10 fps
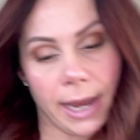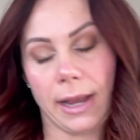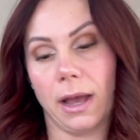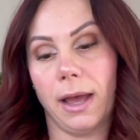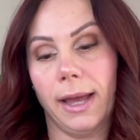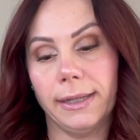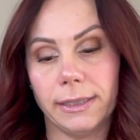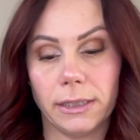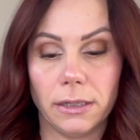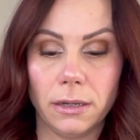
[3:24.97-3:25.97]

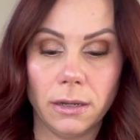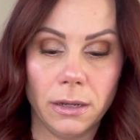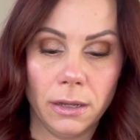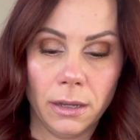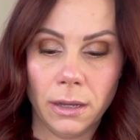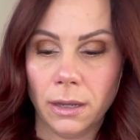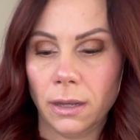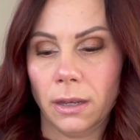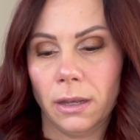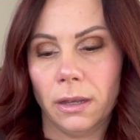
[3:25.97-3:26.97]
got
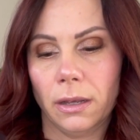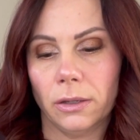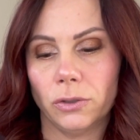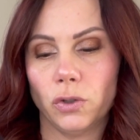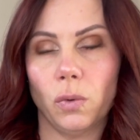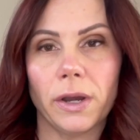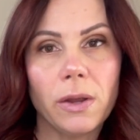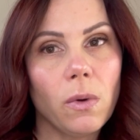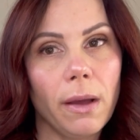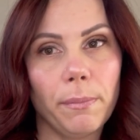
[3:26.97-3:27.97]
20
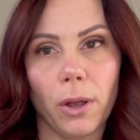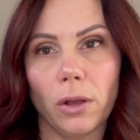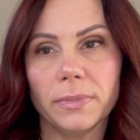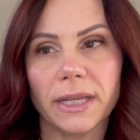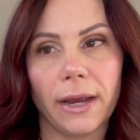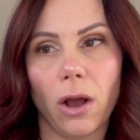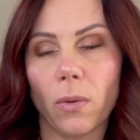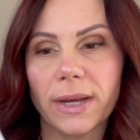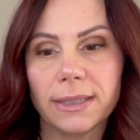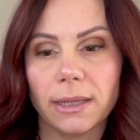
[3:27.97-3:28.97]
watt bulbs. I
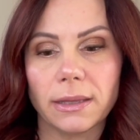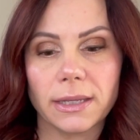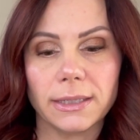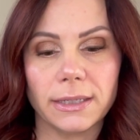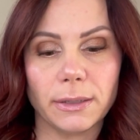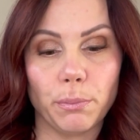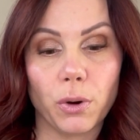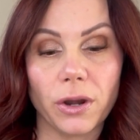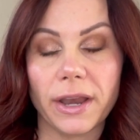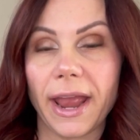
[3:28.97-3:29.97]
always think this is
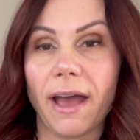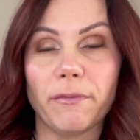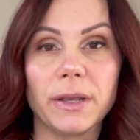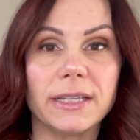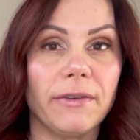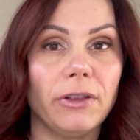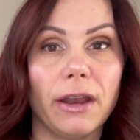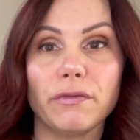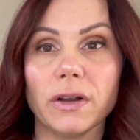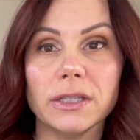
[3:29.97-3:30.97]
important to have because I have a lot
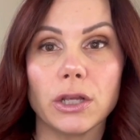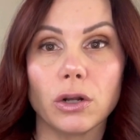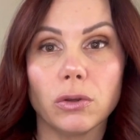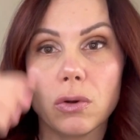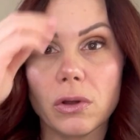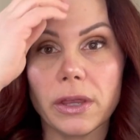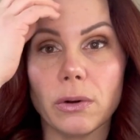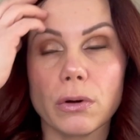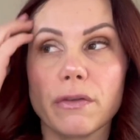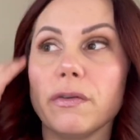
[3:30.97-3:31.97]
of friends that are local that
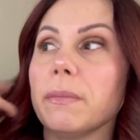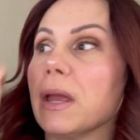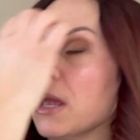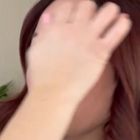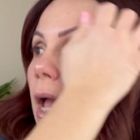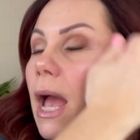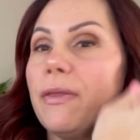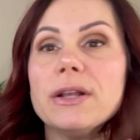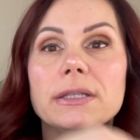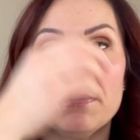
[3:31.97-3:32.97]
order from me. And
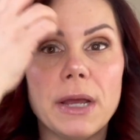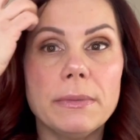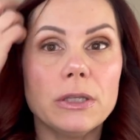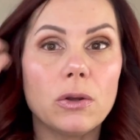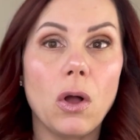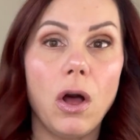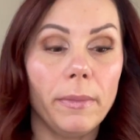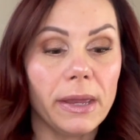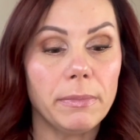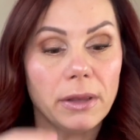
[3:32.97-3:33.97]
then sometimes they'll call
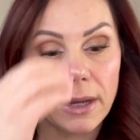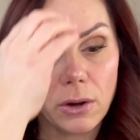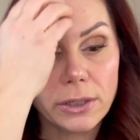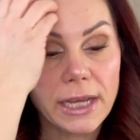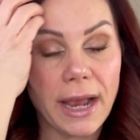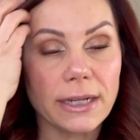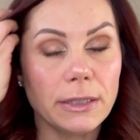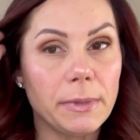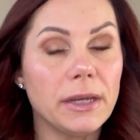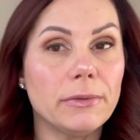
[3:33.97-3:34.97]
me and be like, or text
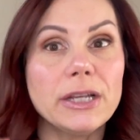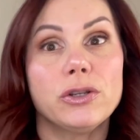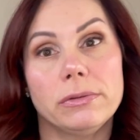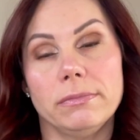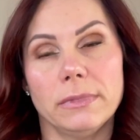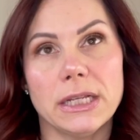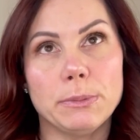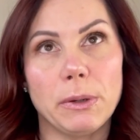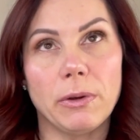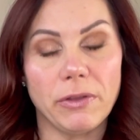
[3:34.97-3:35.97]
me. They, let's
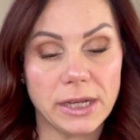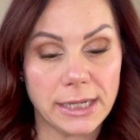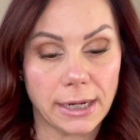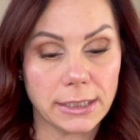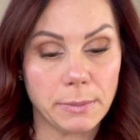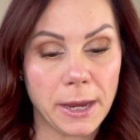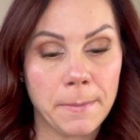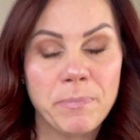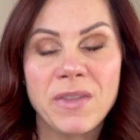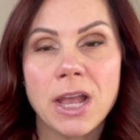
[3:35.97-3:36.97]
be real, they text me.
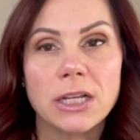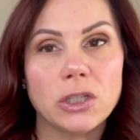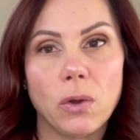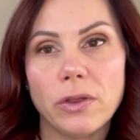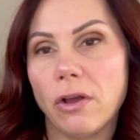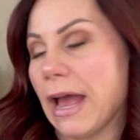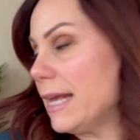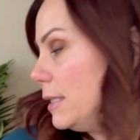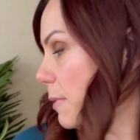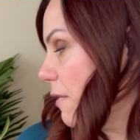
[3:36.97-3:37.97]
So they'll
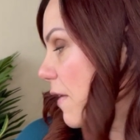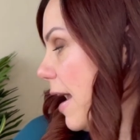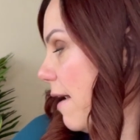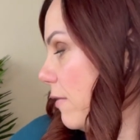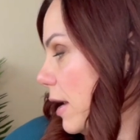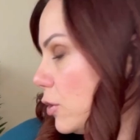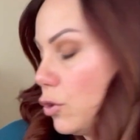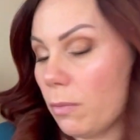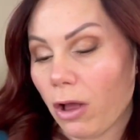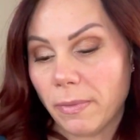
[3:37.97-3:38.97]
ask me if I have an extra
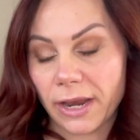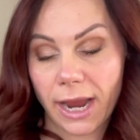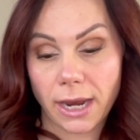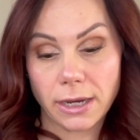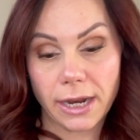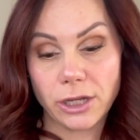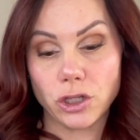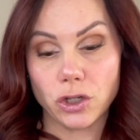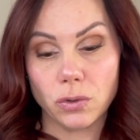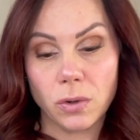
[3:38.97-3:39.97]
bulb on hand and I
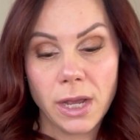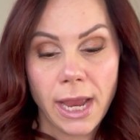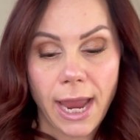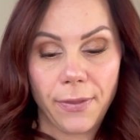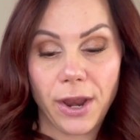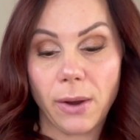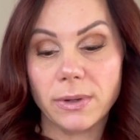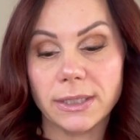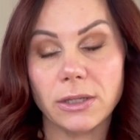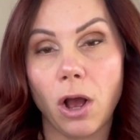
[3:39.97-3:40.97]
do. And then I
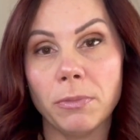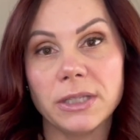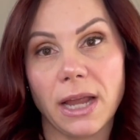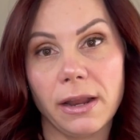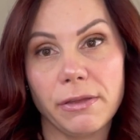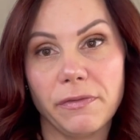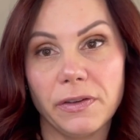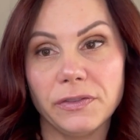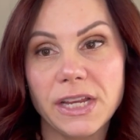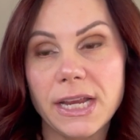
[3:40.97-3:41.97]
was almost out of the
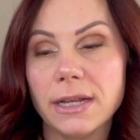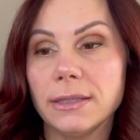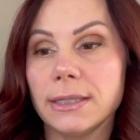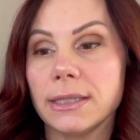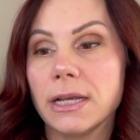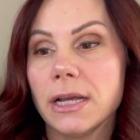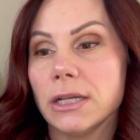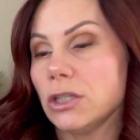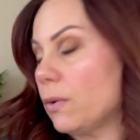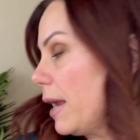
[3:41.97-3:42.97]
15s.
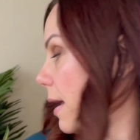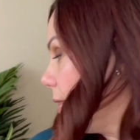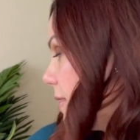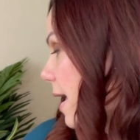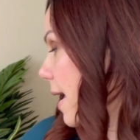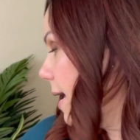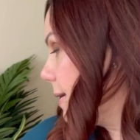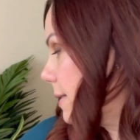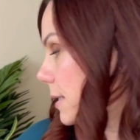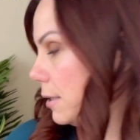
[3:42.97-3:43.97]
So I got
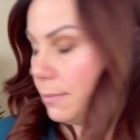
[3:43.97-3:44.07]
that.